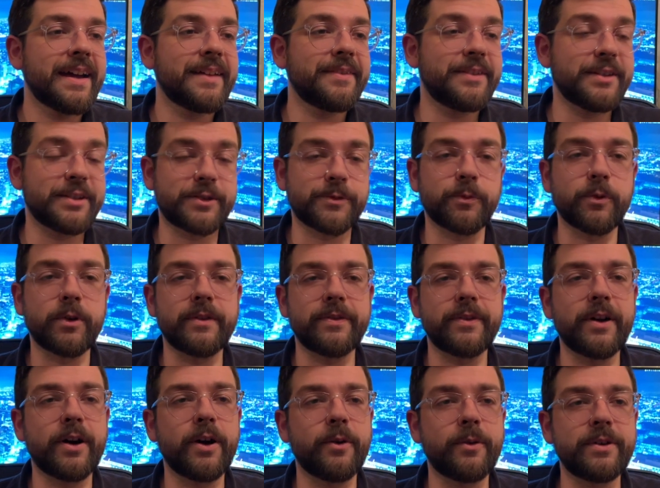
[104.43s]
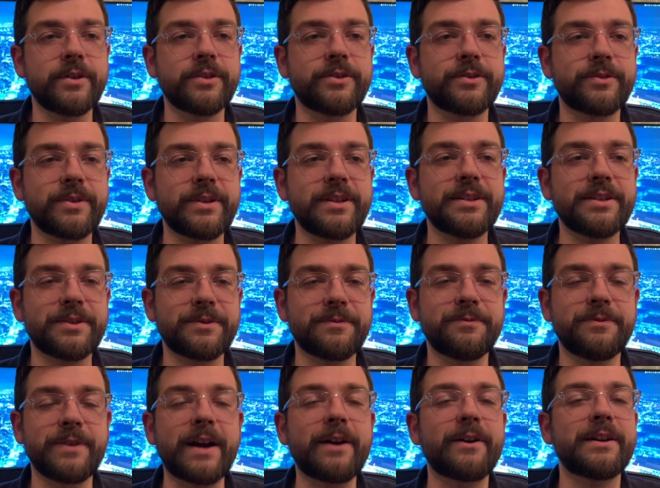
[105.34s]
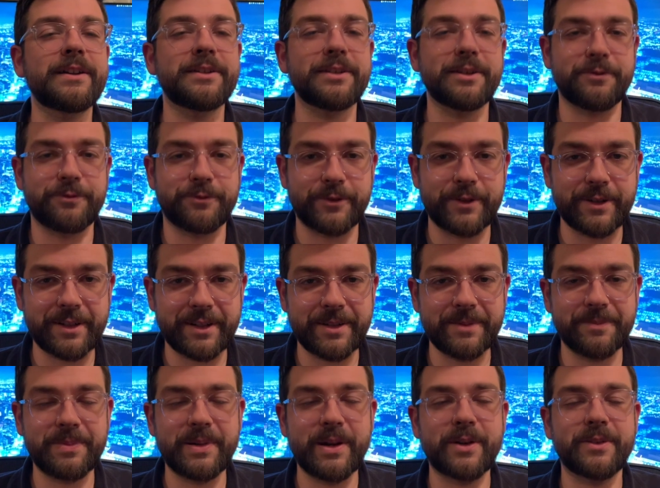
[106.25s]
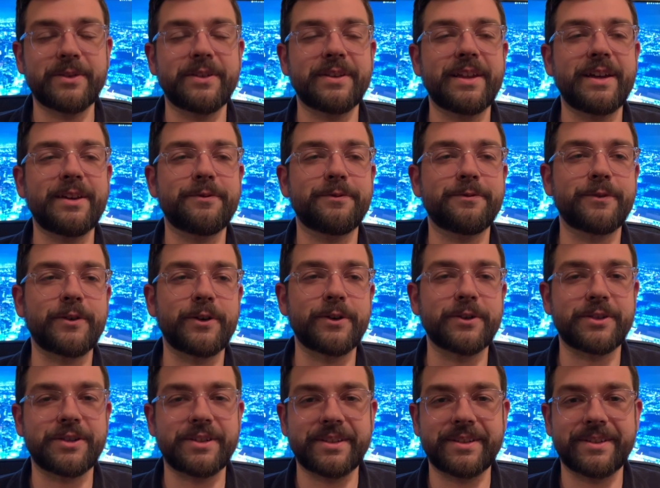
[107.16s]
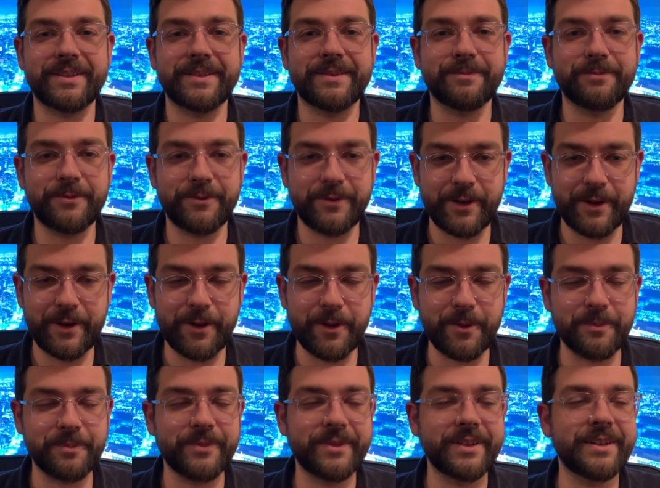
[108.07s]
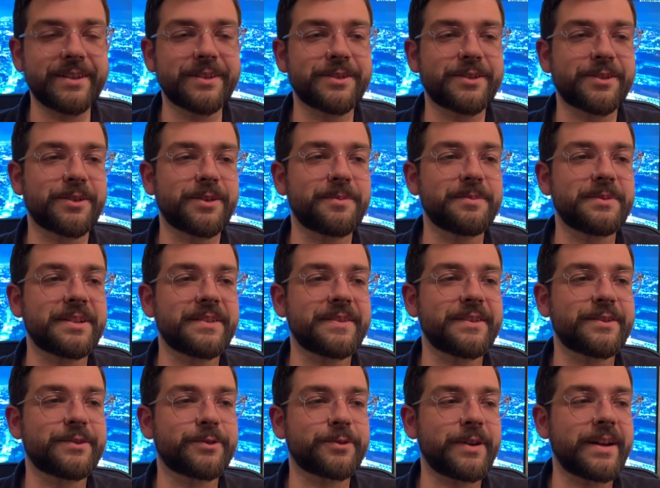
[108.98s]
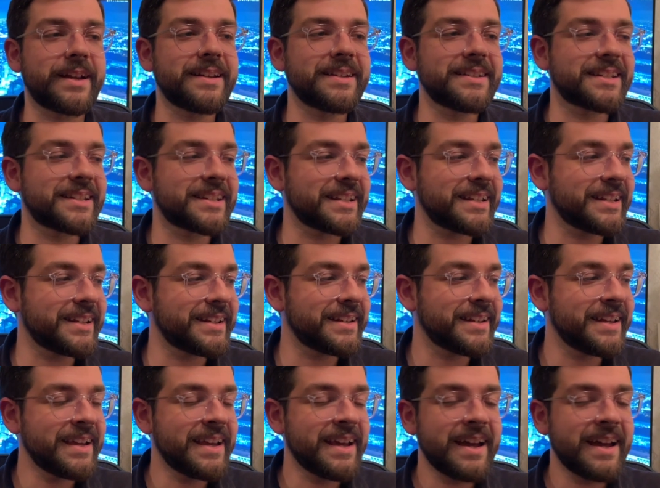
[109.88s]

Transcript: This one, though, is very different compared to that first film in terms of the train scene.